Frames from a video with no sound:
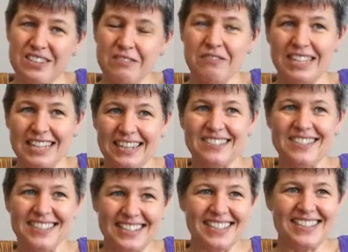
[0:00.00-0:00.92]
really
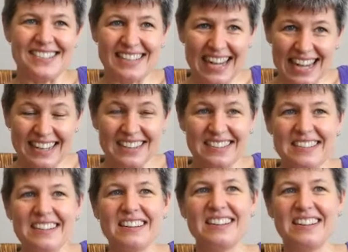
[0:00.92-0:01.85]
interested in
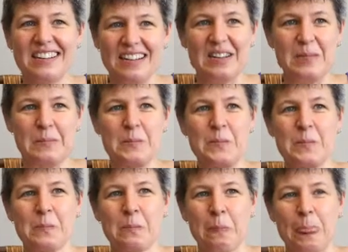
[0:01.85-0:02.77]
snakes.
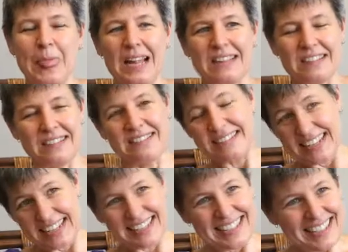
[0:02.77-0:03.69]
So I was thinking,